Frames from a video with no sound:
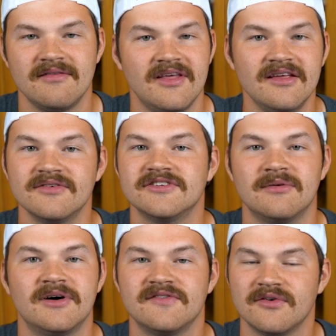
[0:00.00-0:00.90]
Thank you so
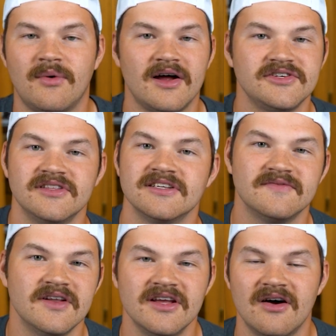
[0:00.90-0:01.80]
much for watching this
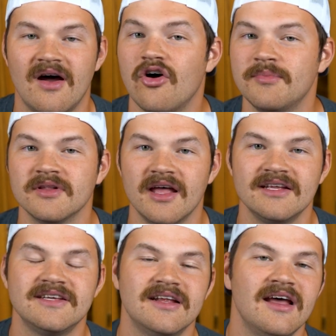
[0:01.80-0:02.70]
video. I hope you
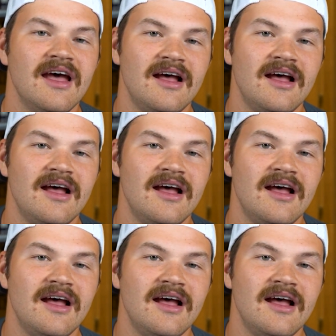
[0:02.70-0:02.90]
liked it.